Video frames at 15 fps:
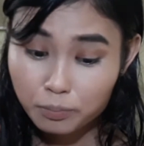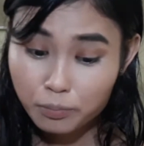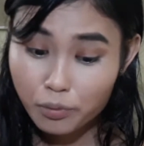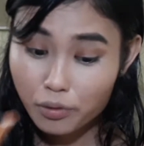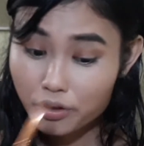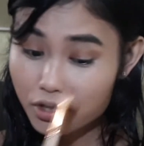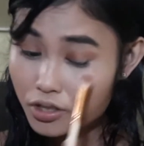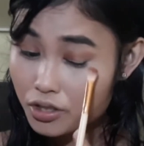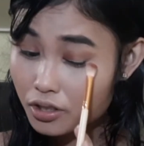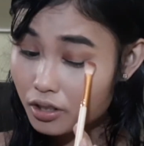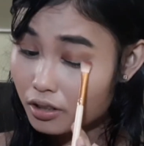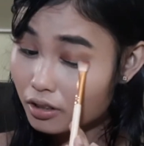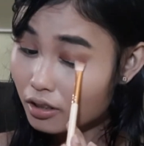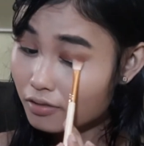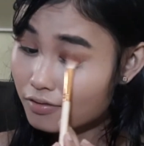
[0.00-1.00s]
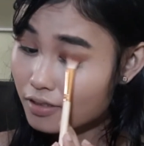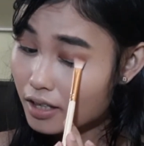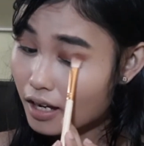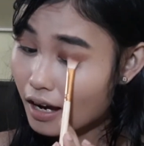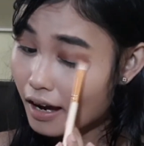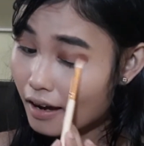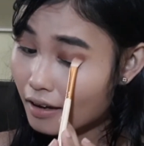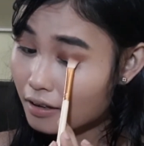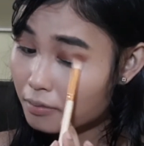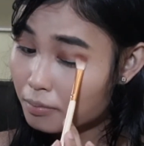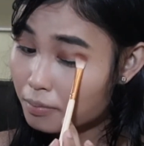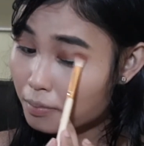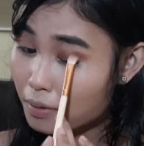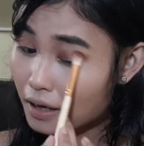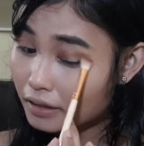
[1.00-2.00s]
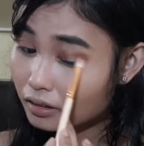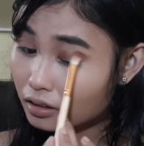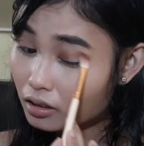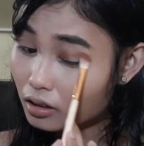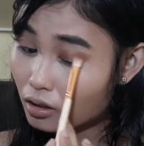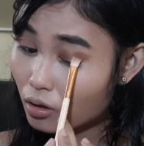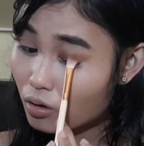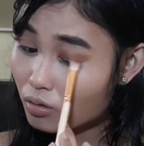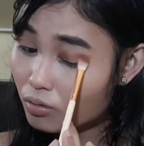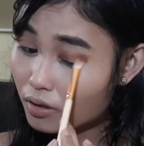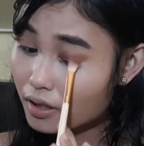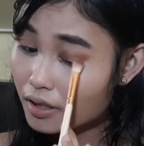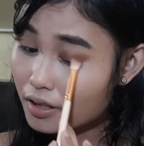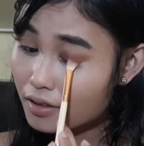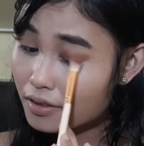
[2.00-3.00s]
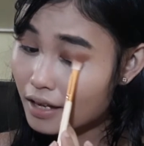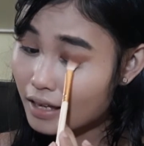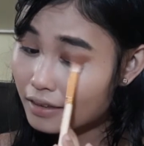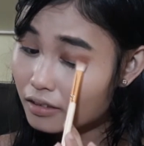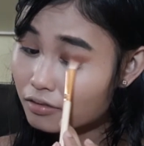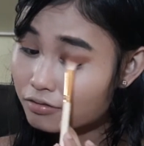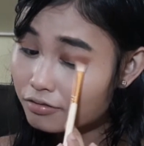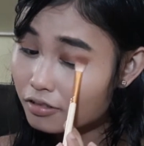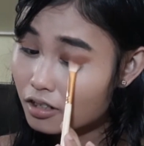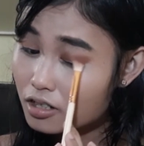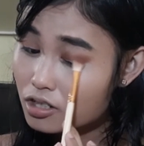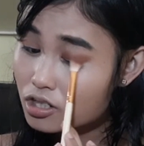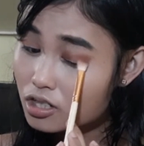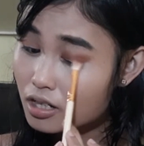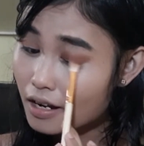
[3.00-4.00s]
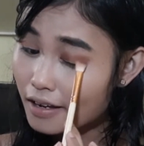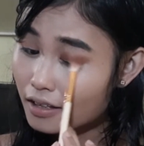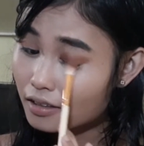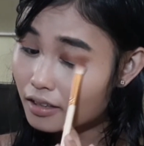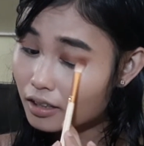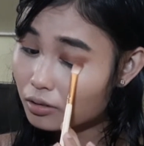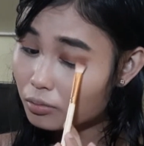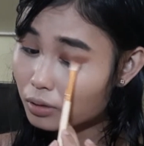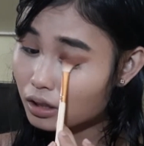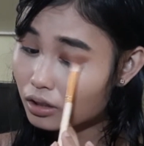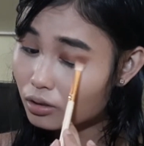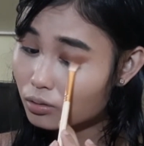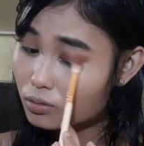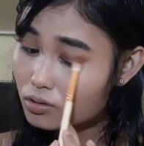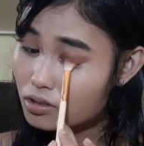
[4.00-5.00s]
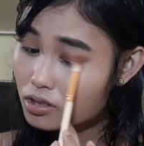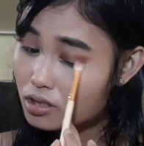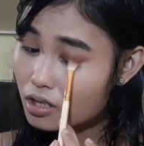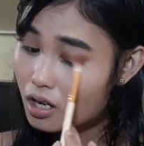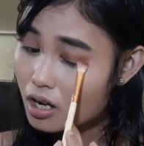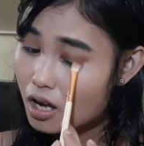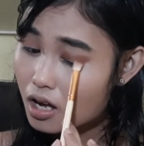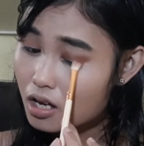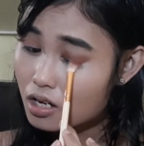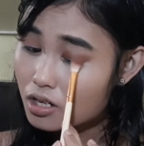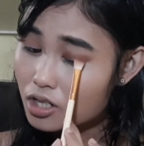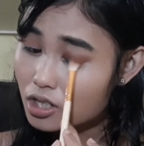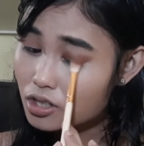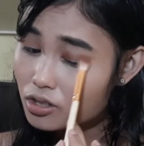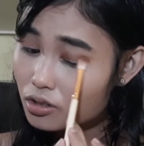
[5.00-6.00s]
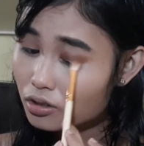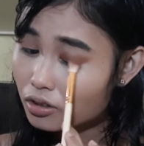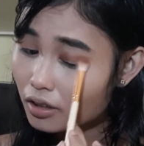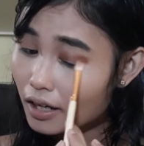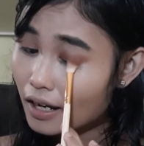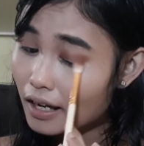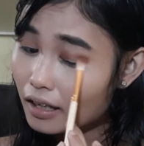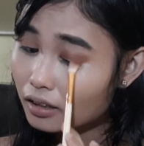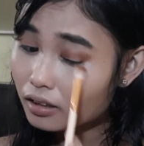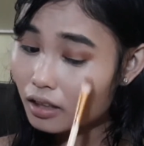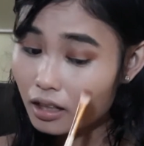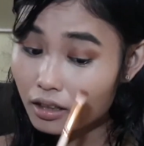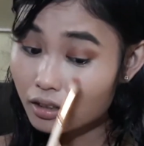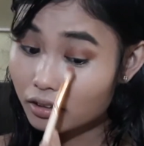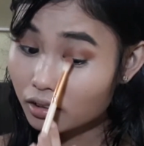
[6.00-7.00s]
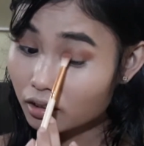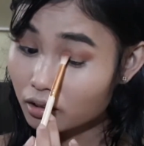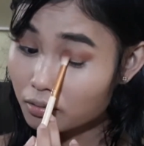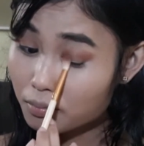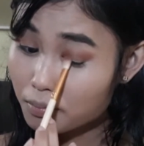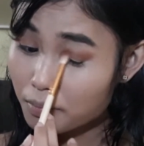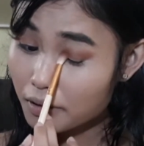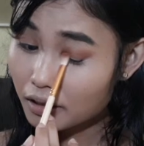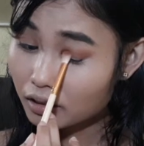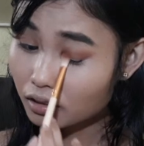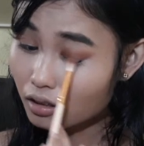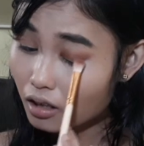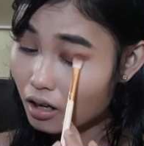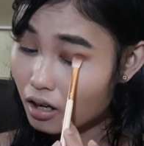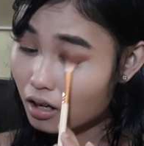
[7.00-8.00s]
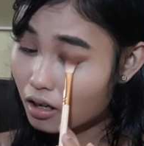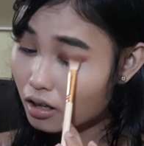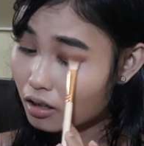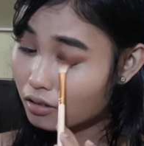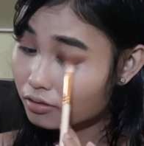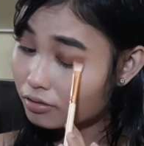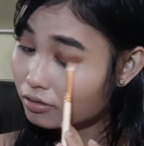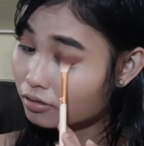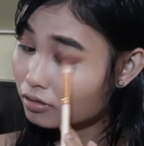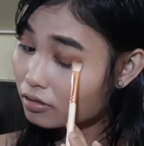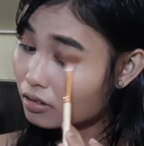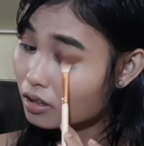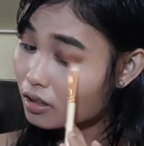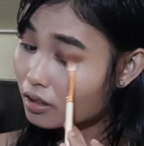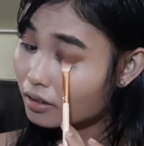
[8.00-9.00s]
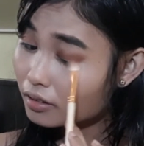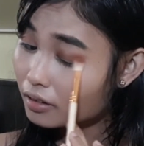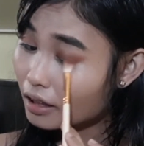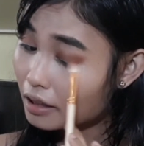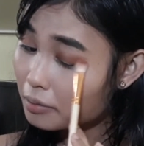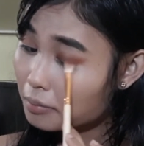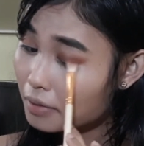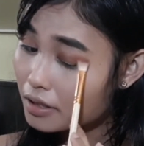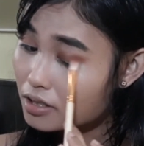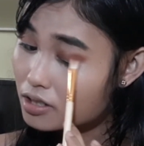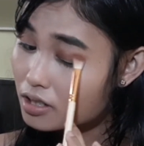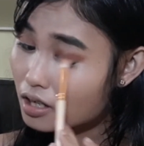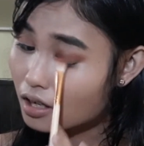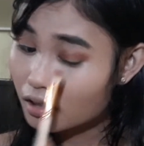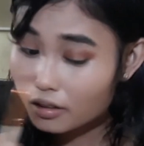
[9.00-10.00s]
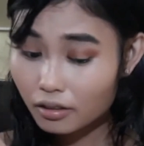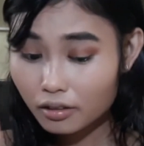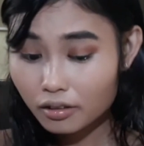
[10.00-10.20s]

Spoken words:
portion of the eye, but lower than the first shade that we use, just to create a little bit of dimension.